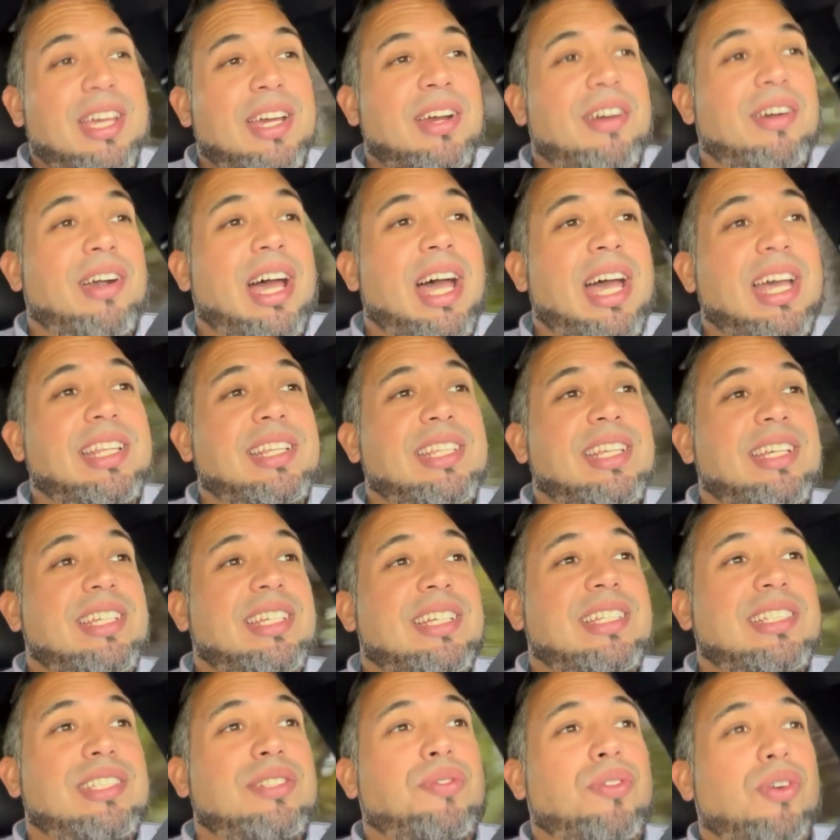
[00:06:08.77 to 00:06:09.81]
right?
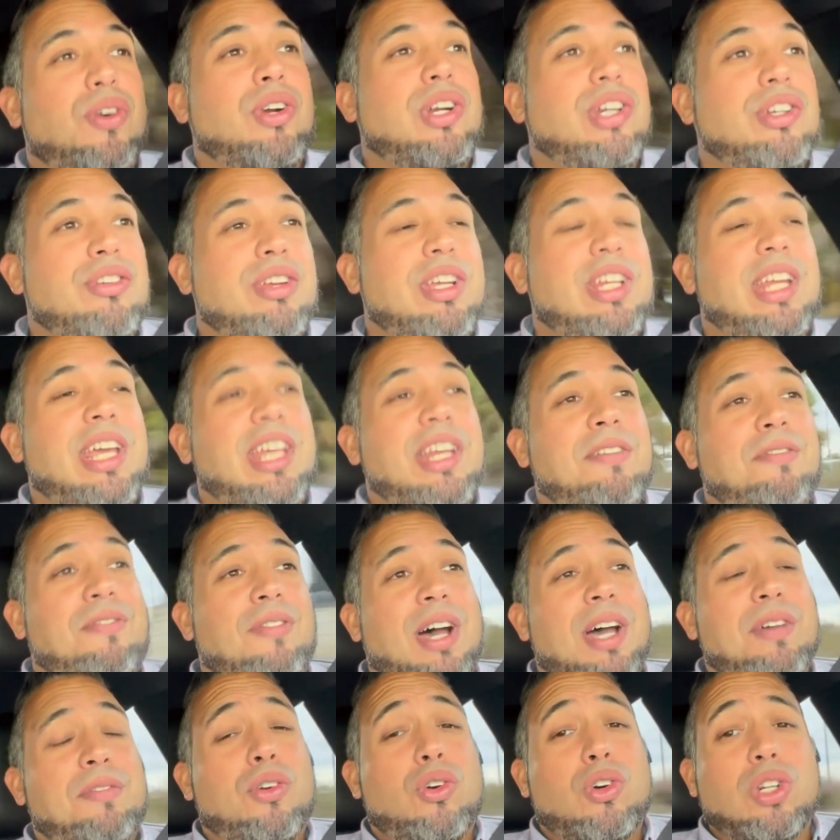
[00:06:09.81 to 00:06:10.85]
These
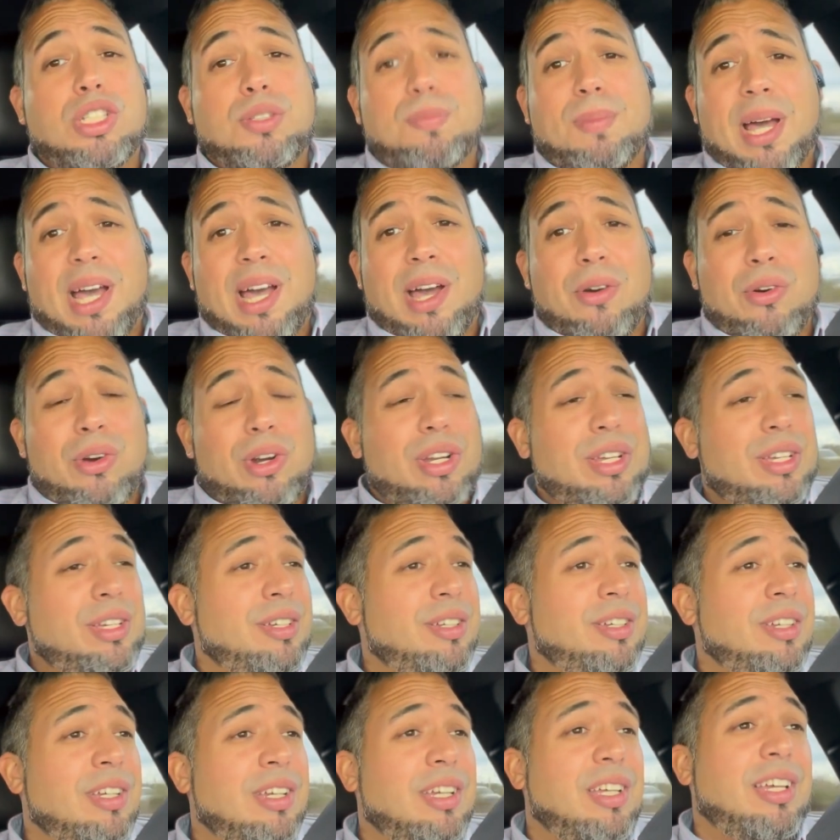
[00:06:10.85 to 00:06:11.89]
485 horsepower,
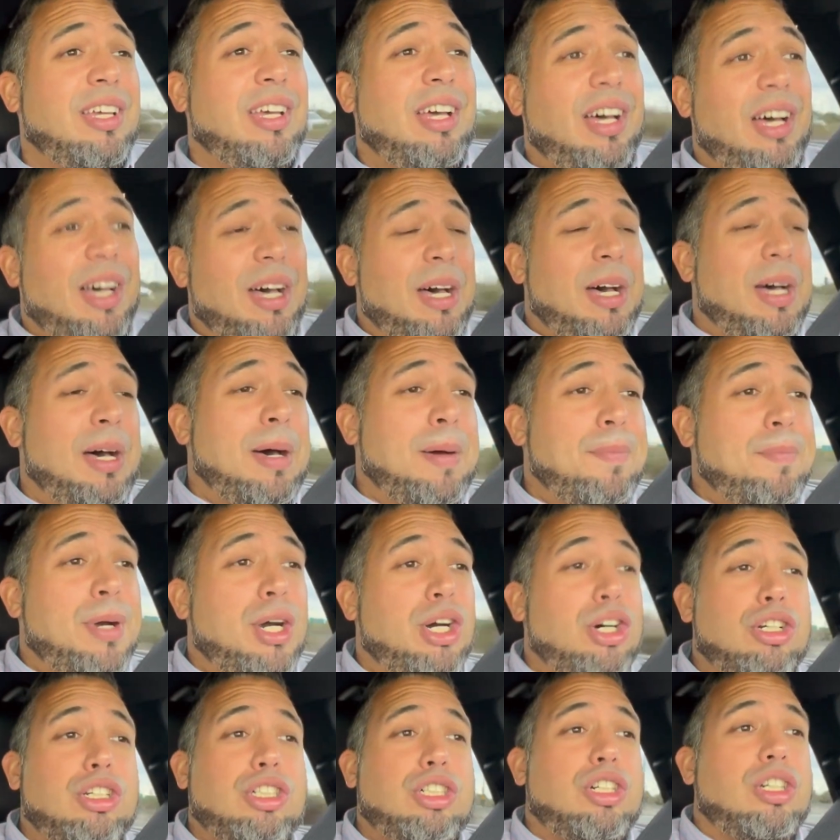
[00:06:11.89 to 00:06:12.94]

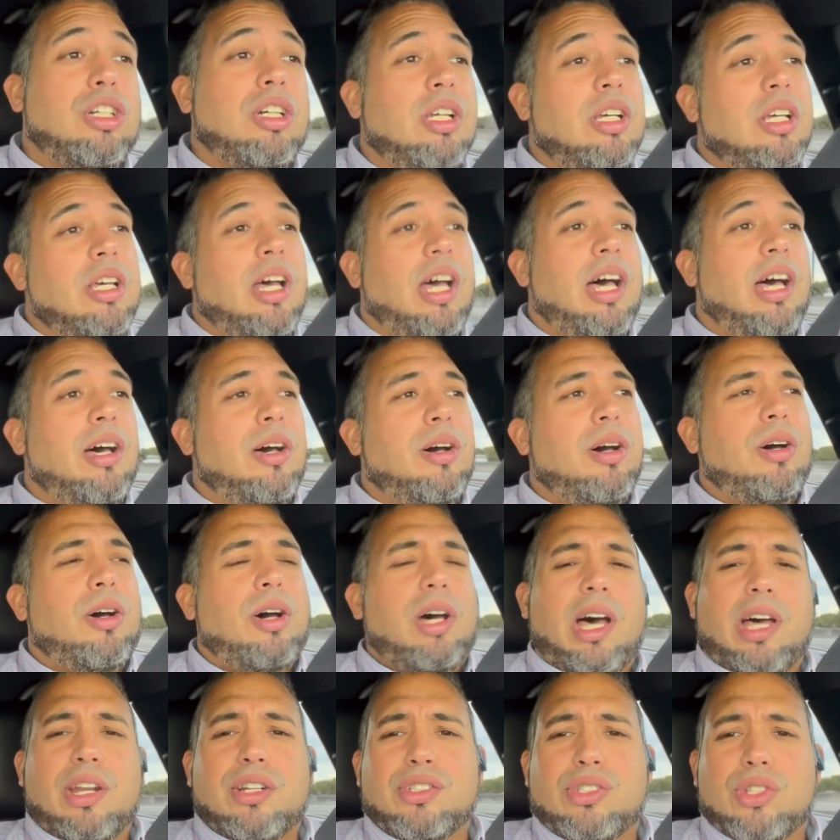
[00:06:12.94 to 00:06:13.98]

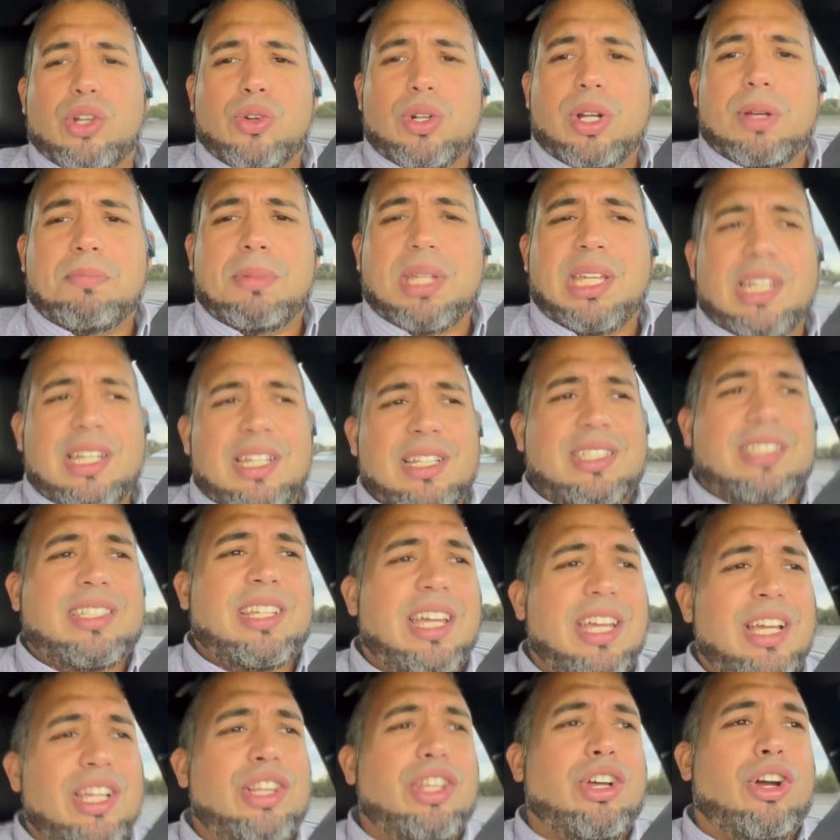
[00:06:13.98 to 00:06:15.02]
how does Donut Media
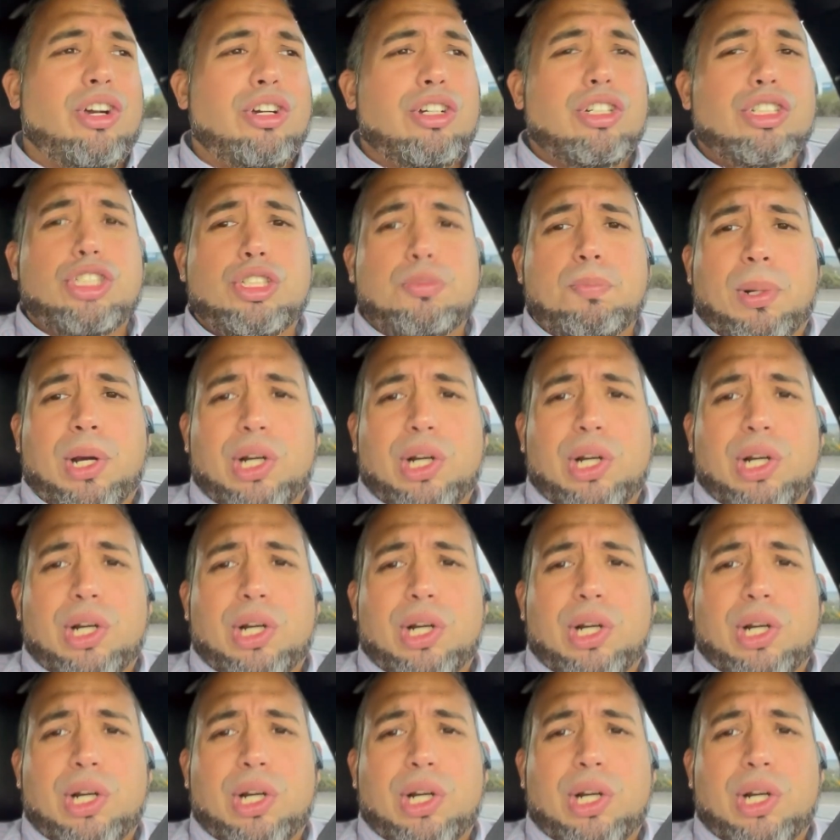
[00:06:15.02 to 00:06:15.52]
say? Purrs.